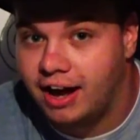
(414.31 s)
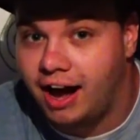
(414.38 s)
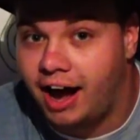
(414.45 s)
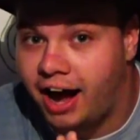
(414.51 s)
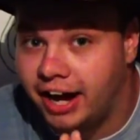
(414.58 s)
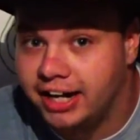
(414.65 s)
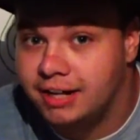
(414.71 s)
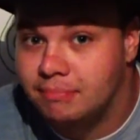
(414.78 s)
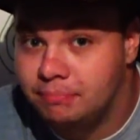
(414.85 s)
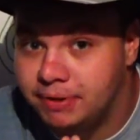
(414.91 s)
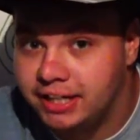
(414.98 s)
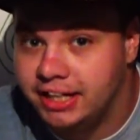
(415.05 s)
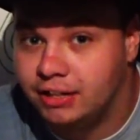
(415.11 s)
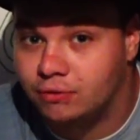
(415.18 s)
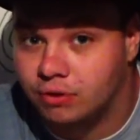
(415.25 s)
I am
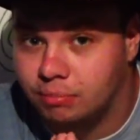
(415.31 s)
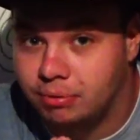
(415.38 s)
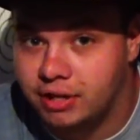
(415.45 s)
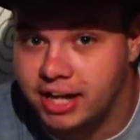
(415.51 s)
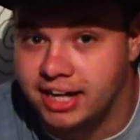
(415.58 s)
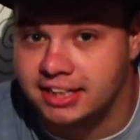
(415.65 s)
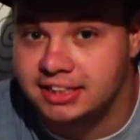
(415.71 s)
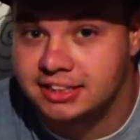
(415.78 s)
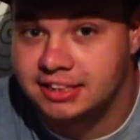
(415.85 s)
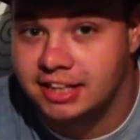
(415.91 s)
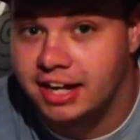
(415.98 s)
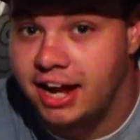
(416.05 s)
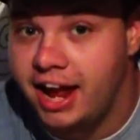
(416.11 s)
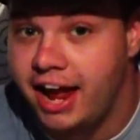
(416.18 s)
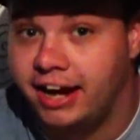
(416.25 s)
being replaced.
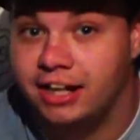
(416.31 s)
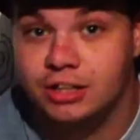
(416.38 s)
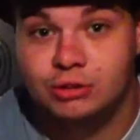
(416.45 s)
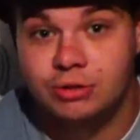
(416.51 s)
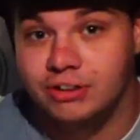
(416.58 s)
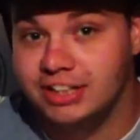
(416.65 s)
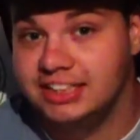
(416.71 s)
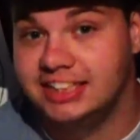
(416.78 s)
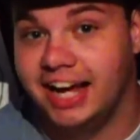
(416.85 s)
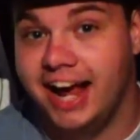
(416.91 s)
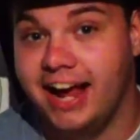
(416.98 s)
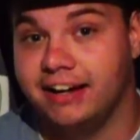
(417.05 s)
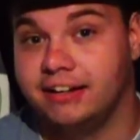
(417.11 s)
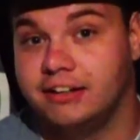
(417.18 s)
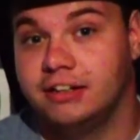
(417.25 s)
And it's really
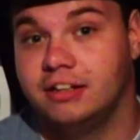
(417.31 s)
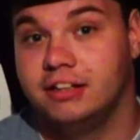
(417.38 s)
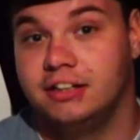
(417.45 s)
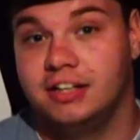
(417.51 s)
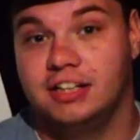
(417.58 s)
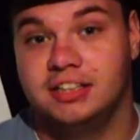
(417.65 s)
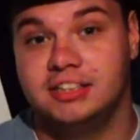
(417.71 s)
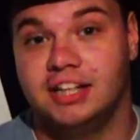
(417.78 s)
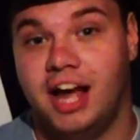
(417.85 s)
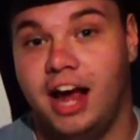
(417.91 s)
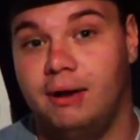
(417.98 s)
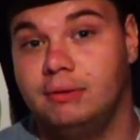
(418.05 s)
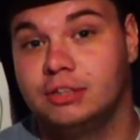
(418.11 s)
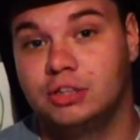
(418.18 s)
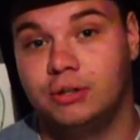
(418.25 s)
sad because
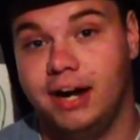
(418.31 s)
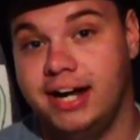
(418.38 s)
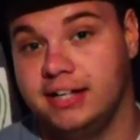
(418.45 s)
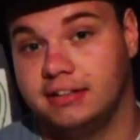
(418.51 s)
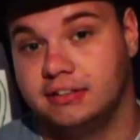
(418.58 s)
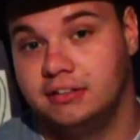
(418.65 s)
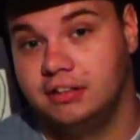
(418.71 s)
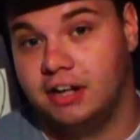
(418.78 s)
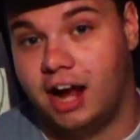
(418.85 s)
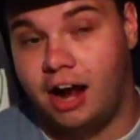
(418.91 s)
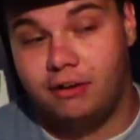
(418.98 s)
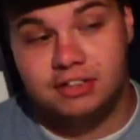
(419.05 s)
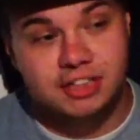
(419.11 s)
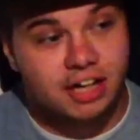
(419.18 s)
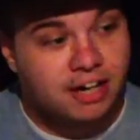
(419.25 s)
I was great. I
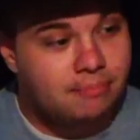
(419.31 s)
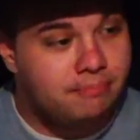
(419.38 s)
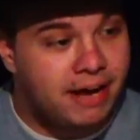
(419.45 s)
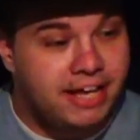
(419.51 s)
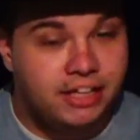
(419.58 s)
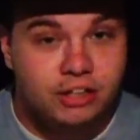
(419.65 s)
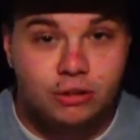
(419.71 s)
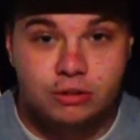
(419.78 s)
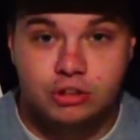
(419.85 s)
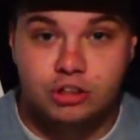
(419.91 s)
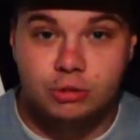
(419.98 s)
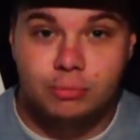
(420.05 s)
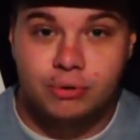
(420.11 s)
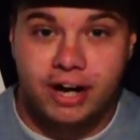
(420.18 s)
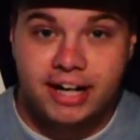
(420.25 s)
was going to make
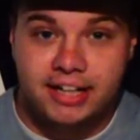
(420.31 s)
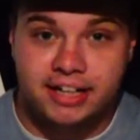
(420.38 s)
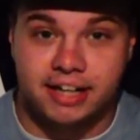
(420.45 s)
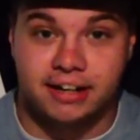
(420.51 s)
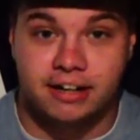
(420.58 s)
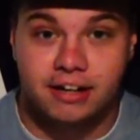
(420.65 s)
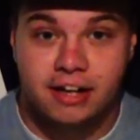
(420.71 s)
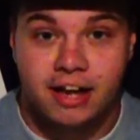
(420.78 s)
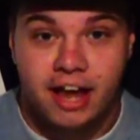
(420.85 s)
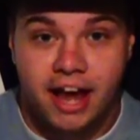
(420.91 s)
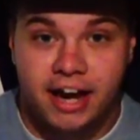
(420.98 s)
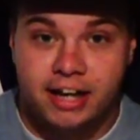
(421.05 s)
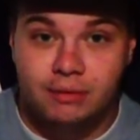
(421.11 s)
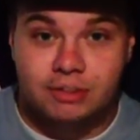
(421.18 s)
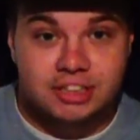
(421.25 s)
YouTube great again.
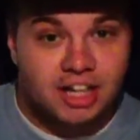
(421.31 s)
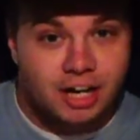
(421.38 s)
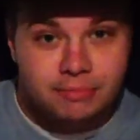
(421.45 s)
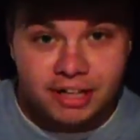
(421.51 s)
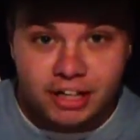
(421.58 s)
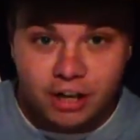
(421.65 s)
And it was going to